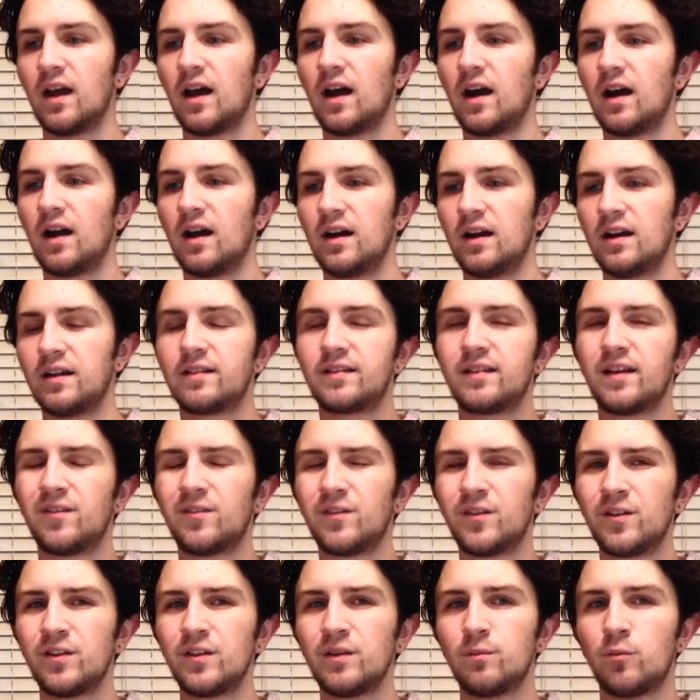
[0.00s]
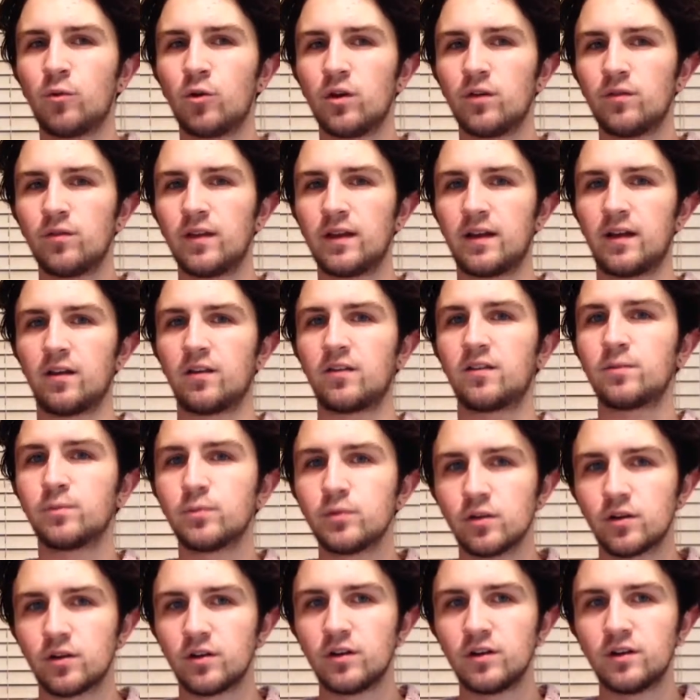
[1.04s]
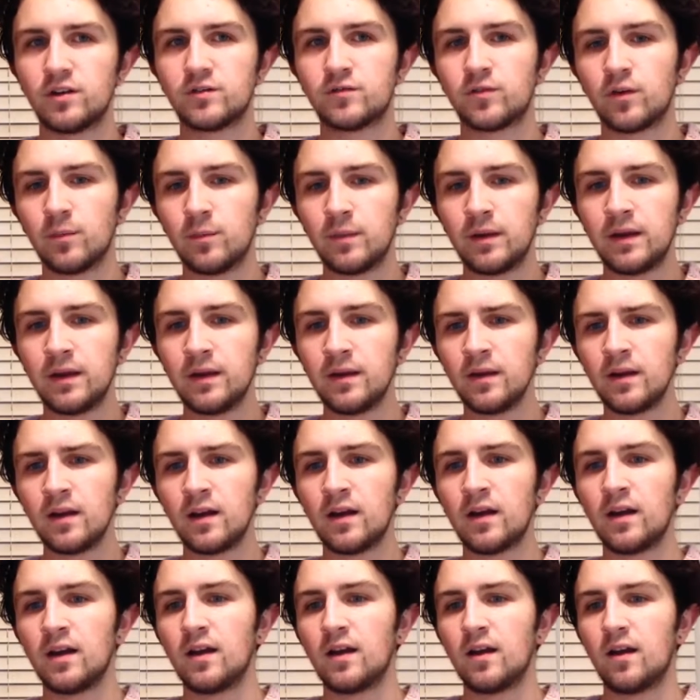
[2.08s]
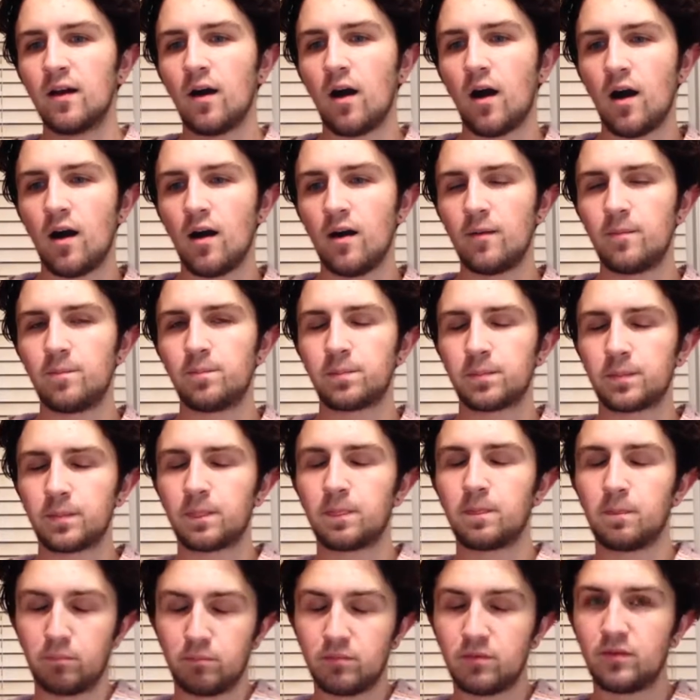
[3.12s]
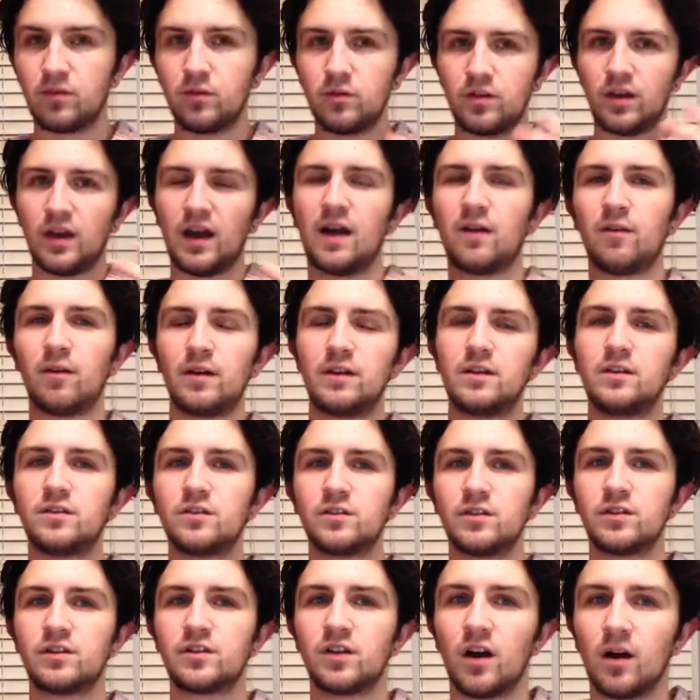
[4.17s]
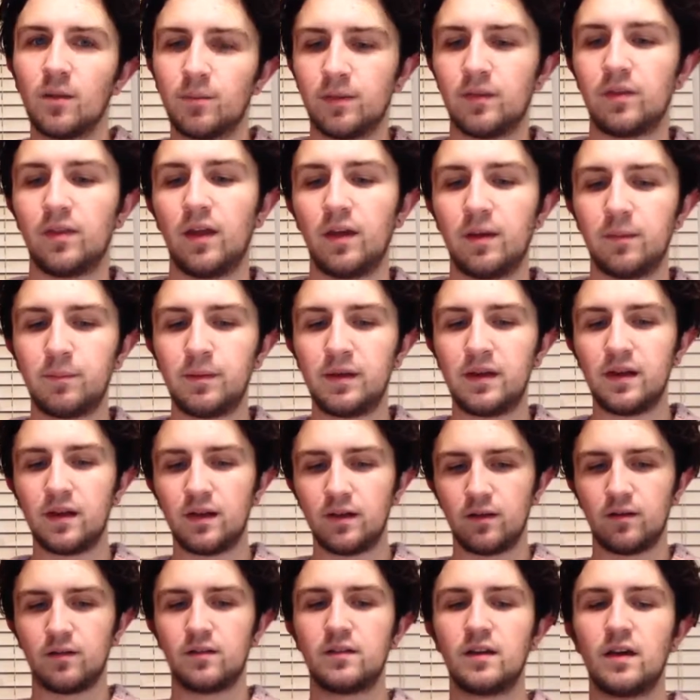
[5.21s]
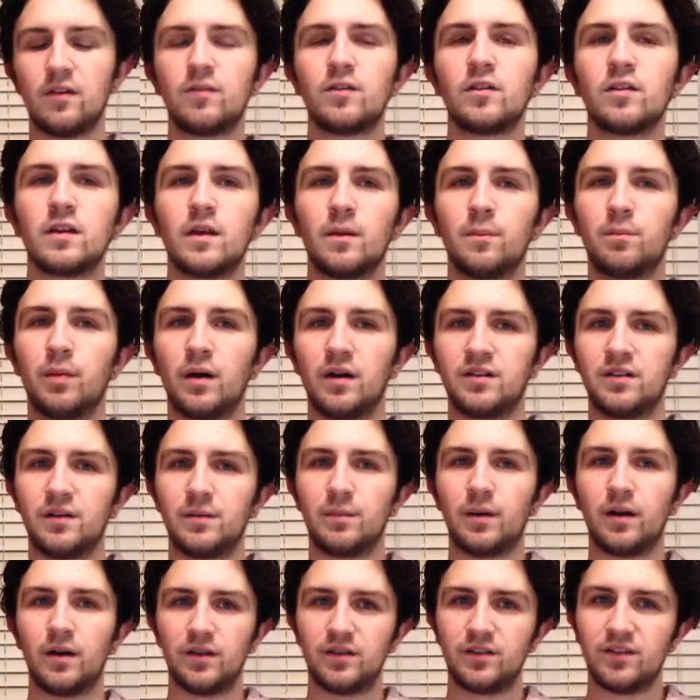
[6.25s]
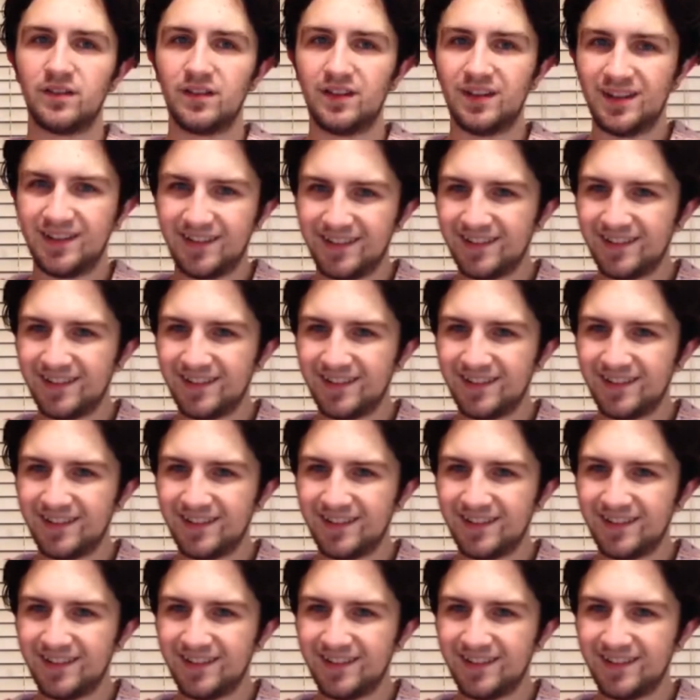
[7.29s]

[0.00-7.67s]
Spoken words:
It's definitely more of like a splurge for me, due to how I usually shop and like being definitely a budget person